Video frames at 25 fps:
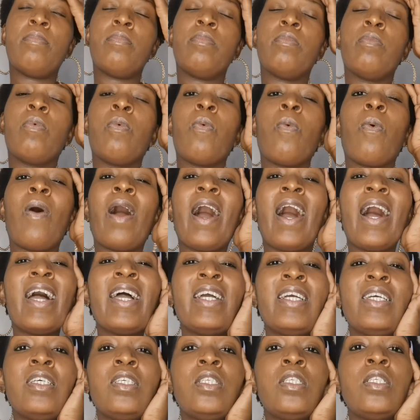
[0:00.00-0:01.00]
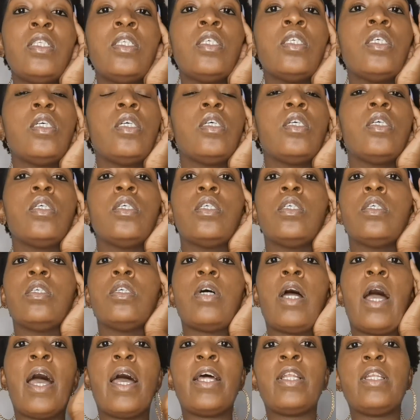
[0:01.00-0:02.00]
wine,
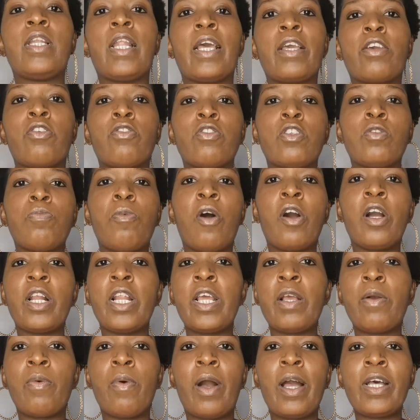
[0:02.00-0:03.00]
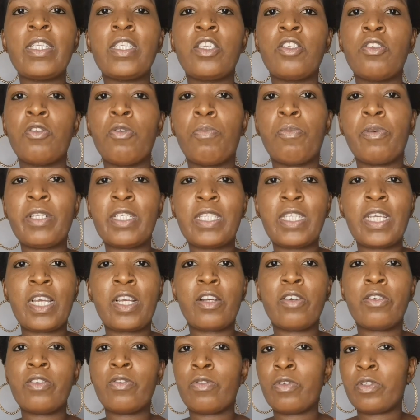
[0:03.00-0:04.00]
and like your sparkling wines and your
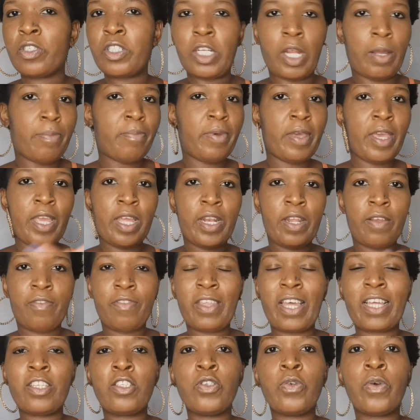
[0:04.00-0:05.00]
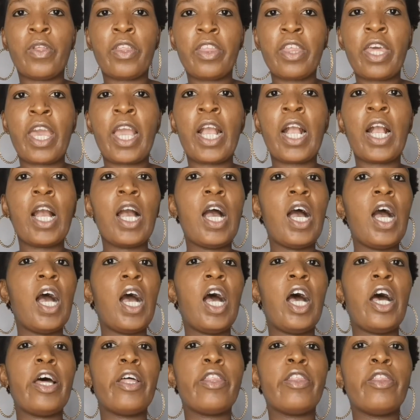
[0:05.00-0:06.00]
Prosecco's or champagne, if that's your thing.
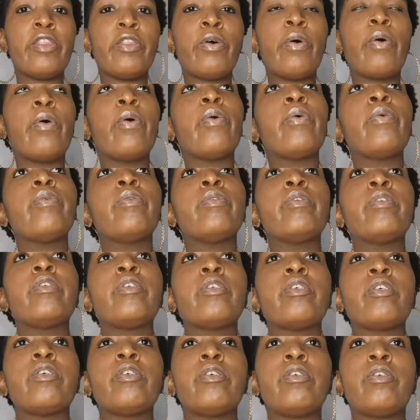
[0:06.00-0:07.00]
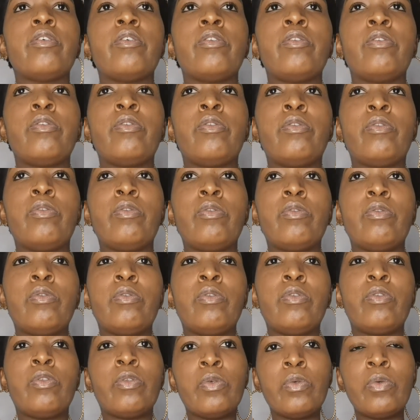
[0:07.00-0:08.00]
Those
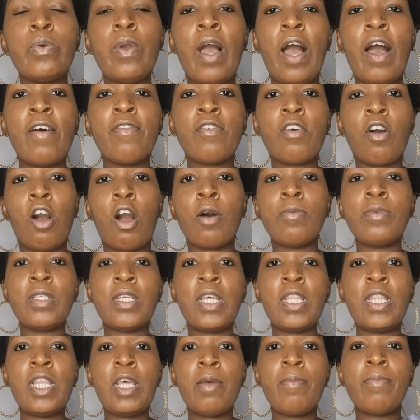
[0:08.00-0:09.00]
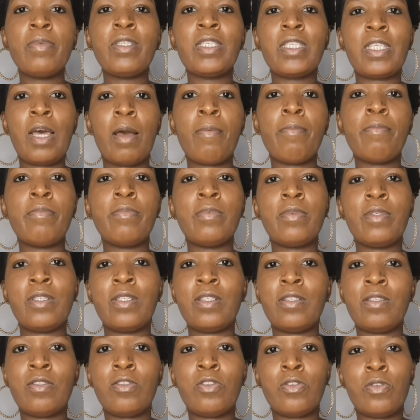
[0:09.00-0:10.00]
do have carbs in them. Some
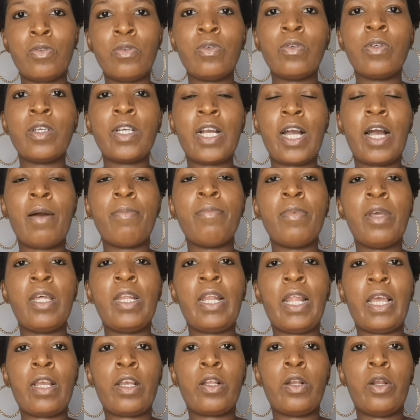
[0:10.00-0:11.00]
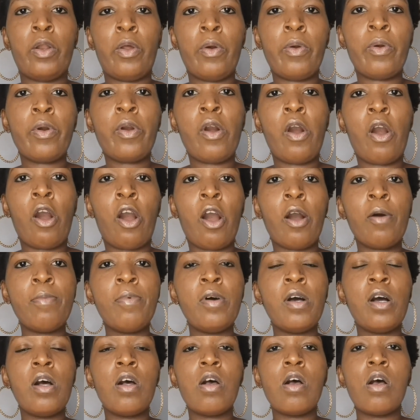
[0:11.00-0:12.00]
do come in like low carb,
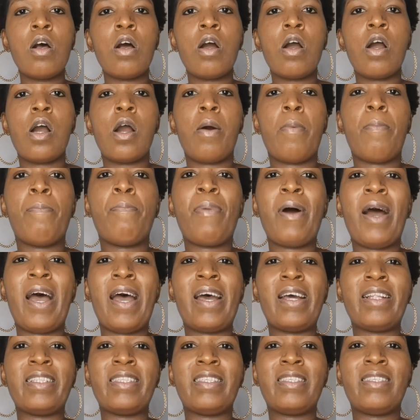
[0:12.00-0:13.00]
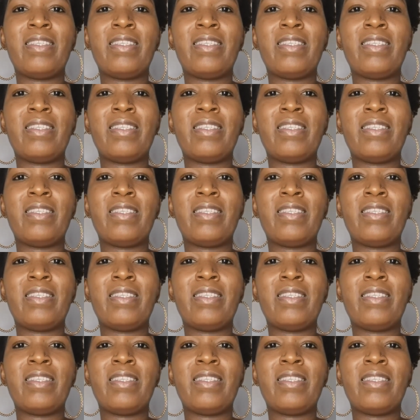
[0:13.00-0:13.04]
but